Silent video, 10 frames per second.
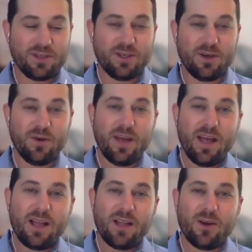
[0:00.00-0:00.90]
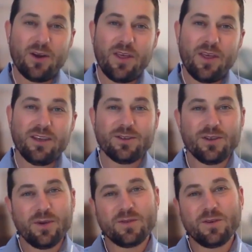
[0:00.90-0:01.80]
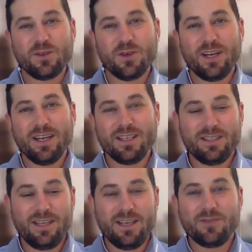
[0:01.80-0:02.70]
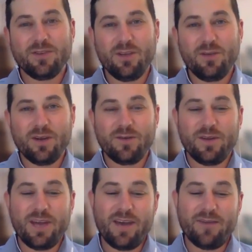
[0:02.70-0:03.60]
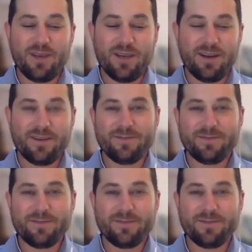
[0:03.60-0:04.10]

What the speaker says: So Lori, thank you so much for joining us today. It's really wonderful to have you here.